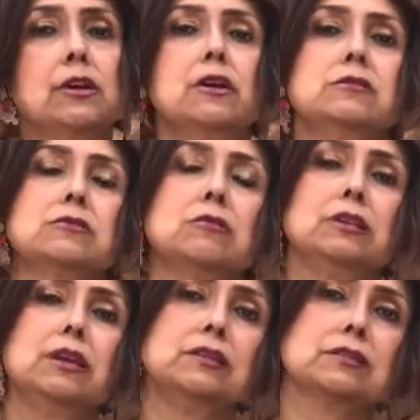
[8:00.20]
So
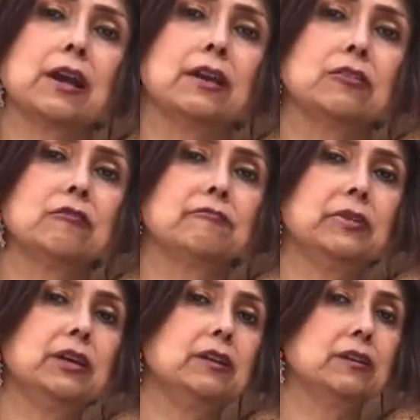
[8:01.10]
these kind of
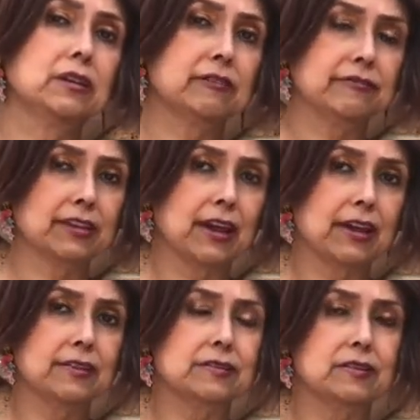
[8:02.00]
beaded
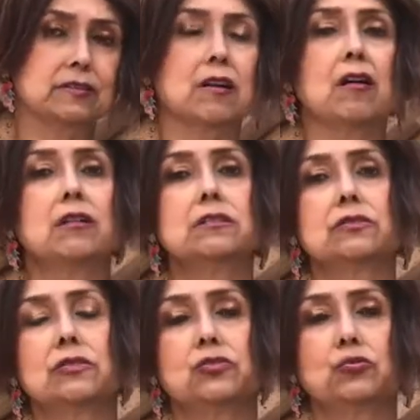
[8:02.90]
kaftans is the
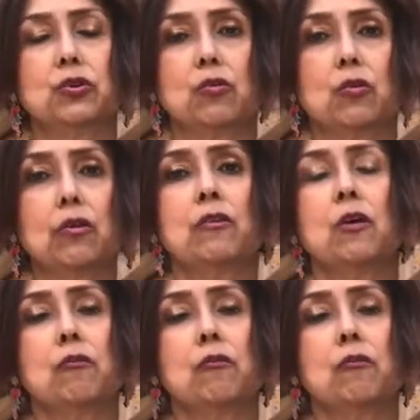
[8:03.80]
answer to your